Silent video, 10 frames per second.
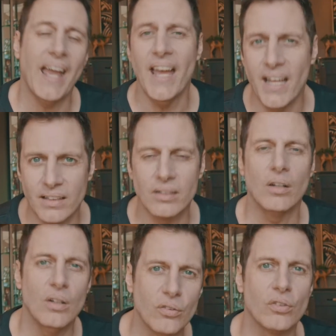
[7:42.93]
And
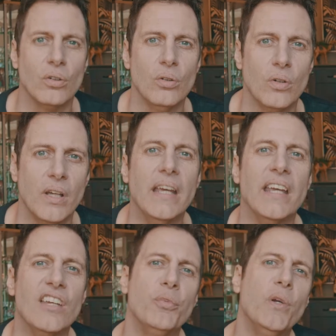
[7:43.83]
also,
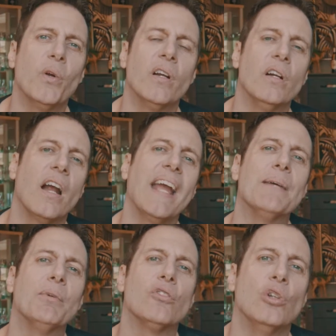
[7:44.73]
if we were
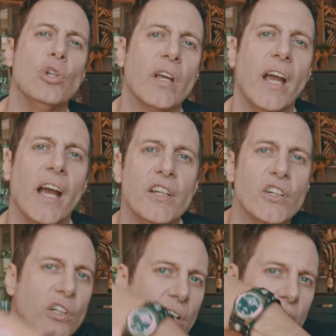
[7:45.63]
able to look at
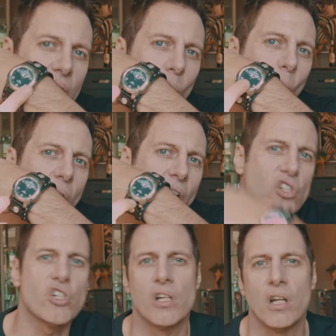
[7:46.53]
your
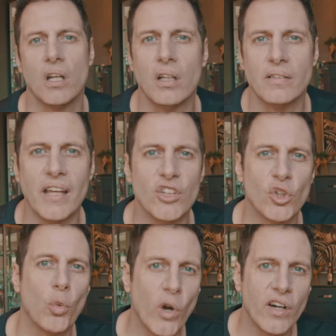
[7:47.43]
watch that
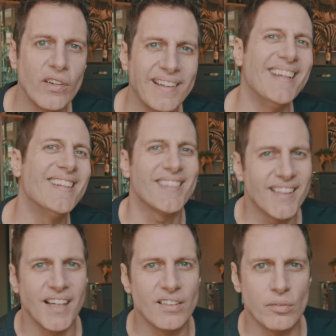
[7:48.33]
you're wearing
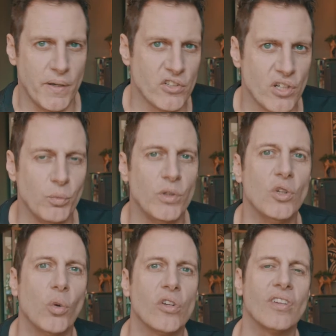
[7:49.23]
inside the spaceship, we
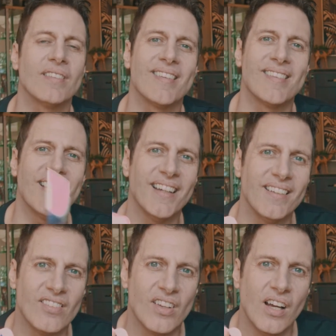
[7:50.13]
notice that the
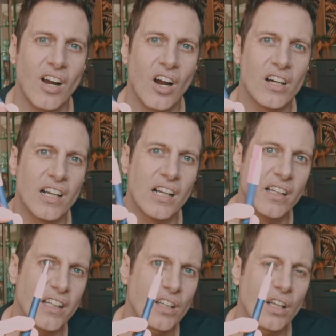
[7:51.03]
seconds are
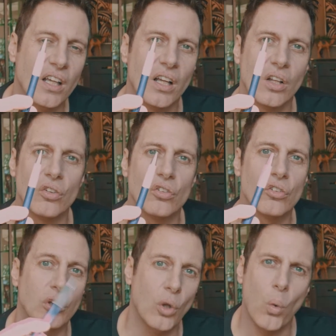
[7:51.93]
clicking
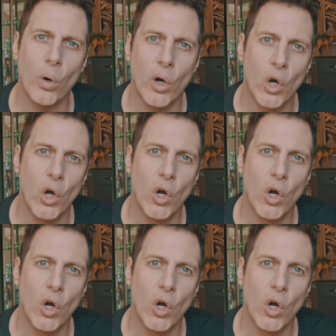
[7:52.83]
slower